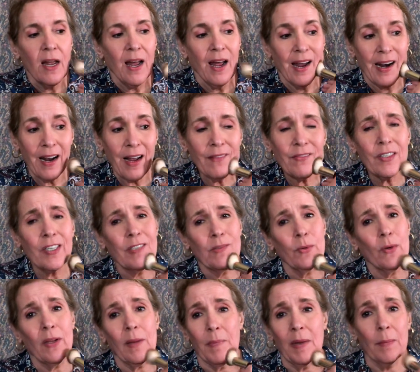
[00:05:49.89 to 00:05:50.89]
And I've just
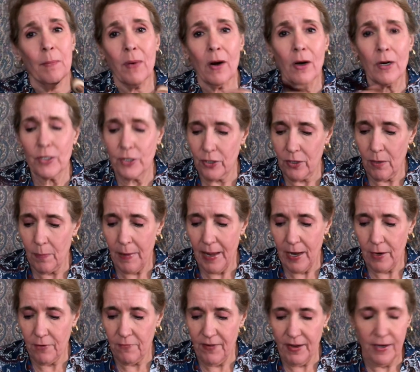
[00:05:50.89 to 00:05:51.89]
really been partial to
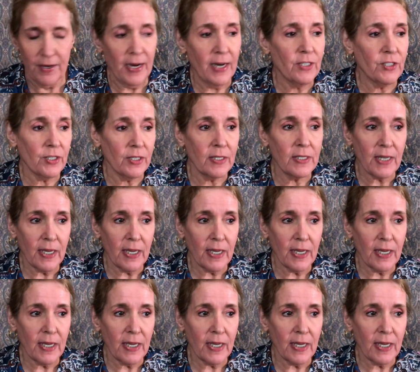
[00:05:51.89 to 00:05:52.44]
powder foundations.